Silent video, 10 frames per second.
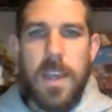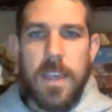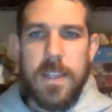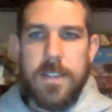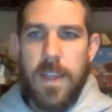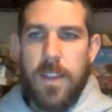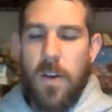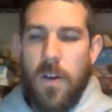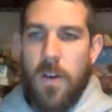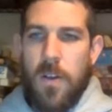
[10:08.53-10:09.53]
is that
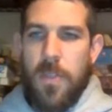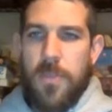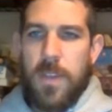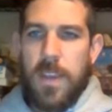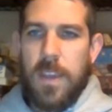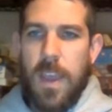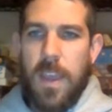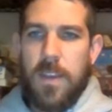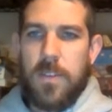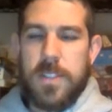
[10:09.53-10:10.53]
all three
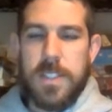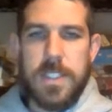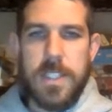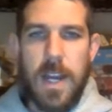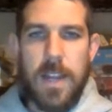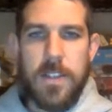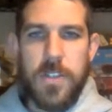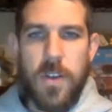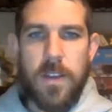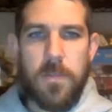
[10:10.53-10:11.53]
angles inside the
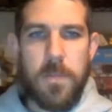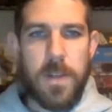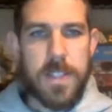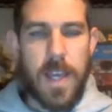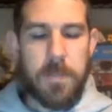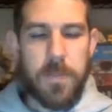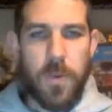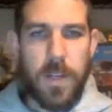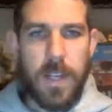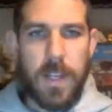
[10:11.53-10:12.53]
triangle must add up to
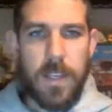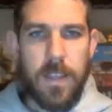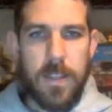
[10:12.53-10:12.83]
180,